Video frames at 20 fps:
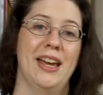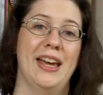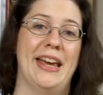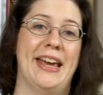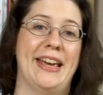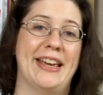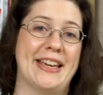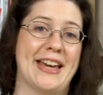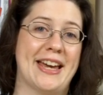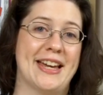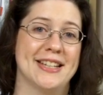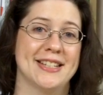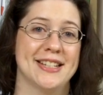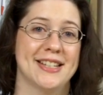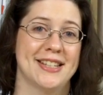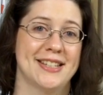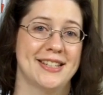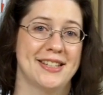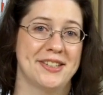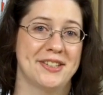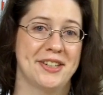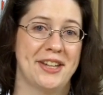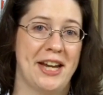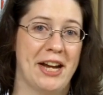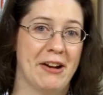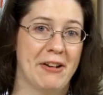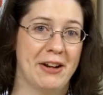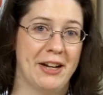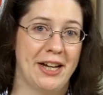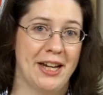Hey guys, this is
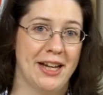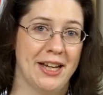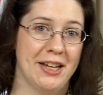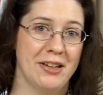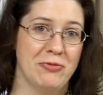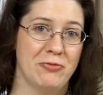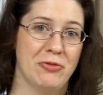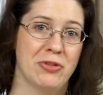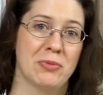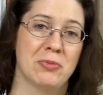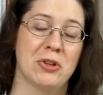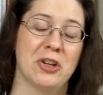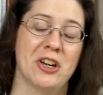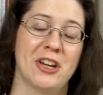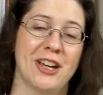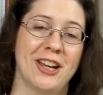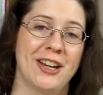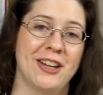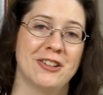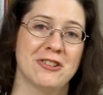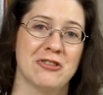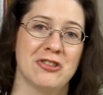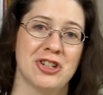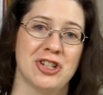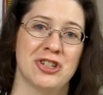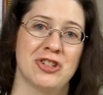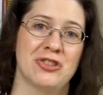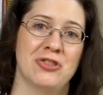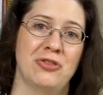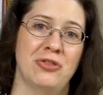Carrie Ann from Cooking
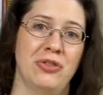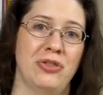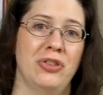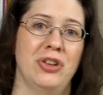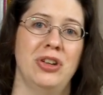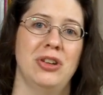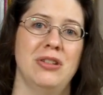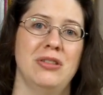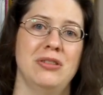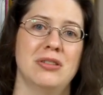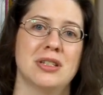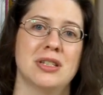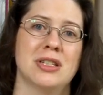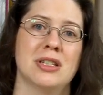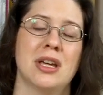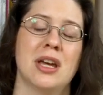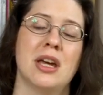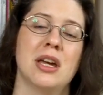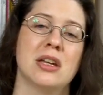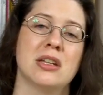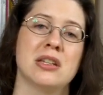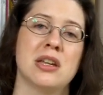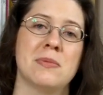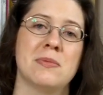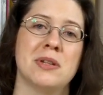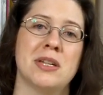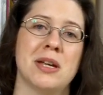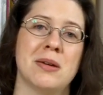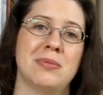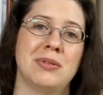Traditional Foods,
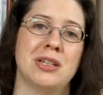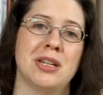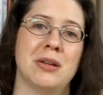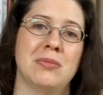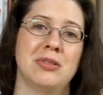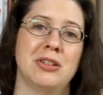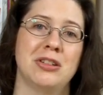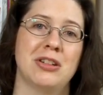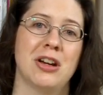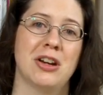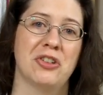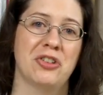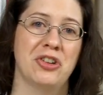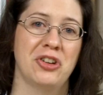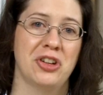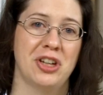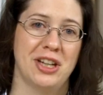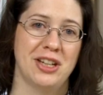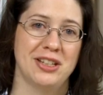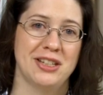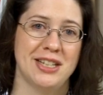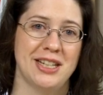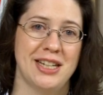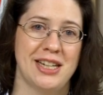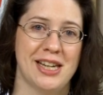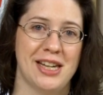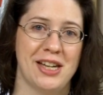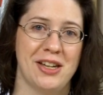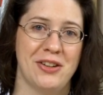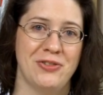
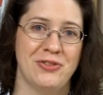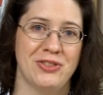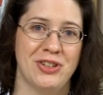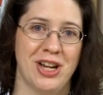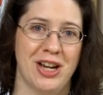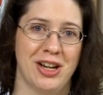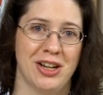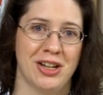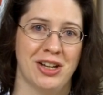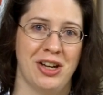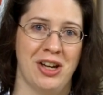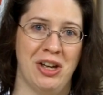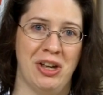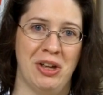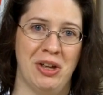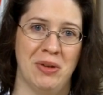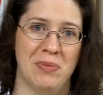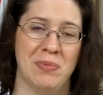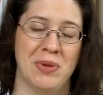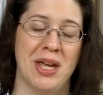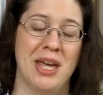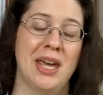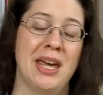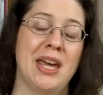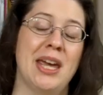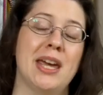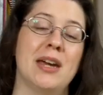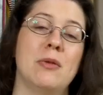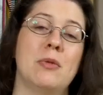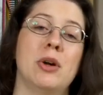www.cookingtf.com,
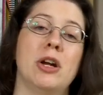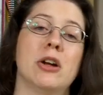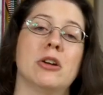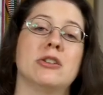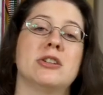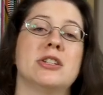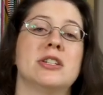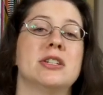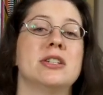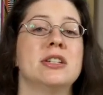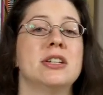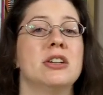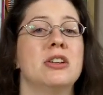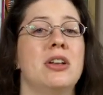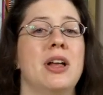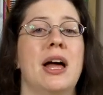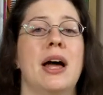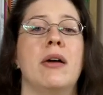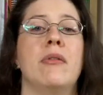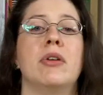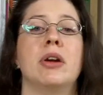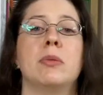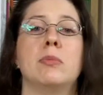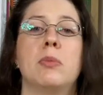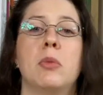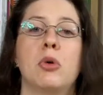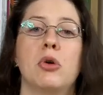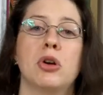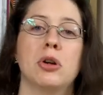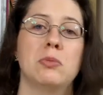and we are still having
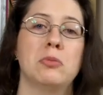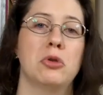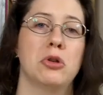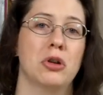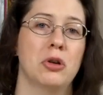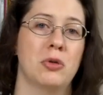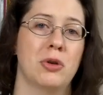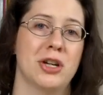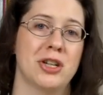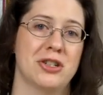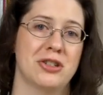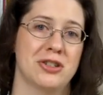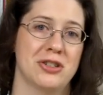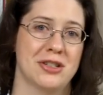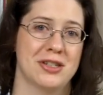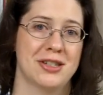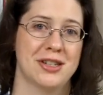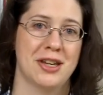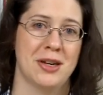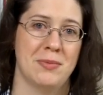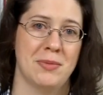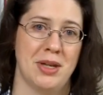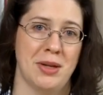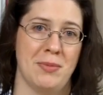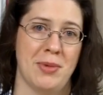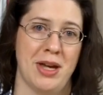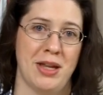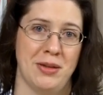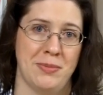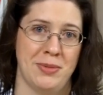more and more questions come in
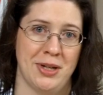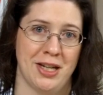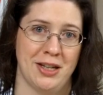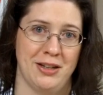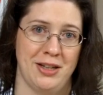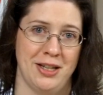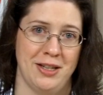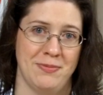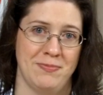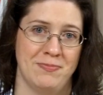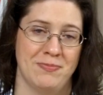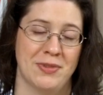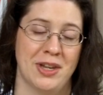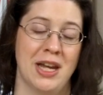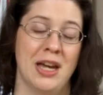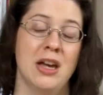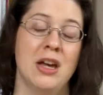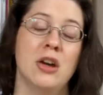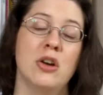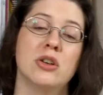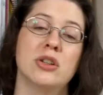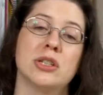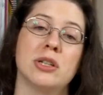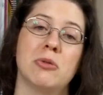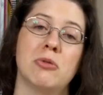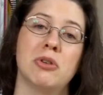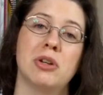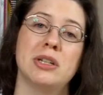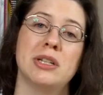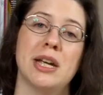about the Pickl-It. So I
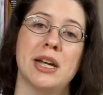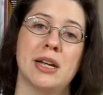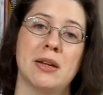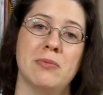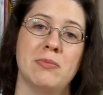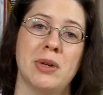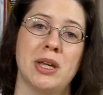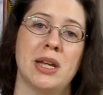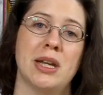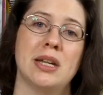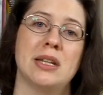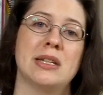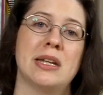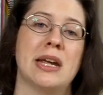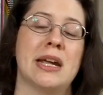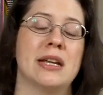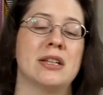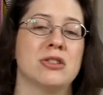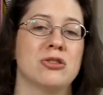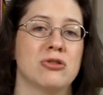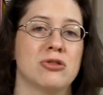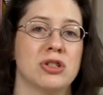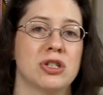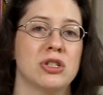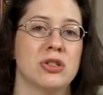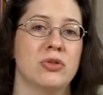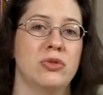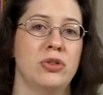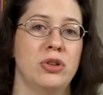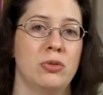want to take a minute to answer
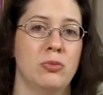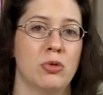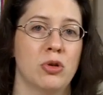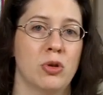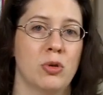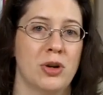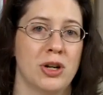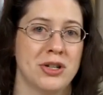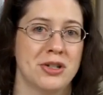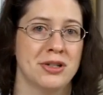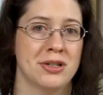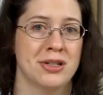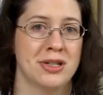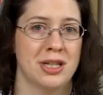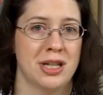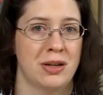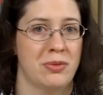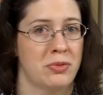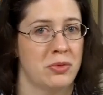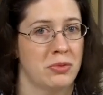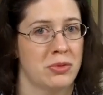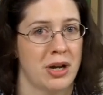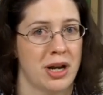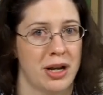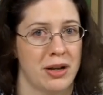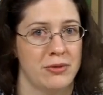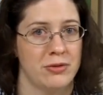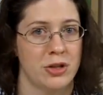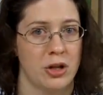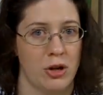just a few more questions that have
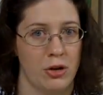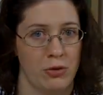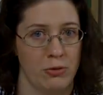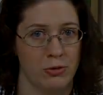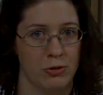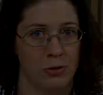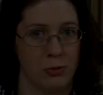arrived over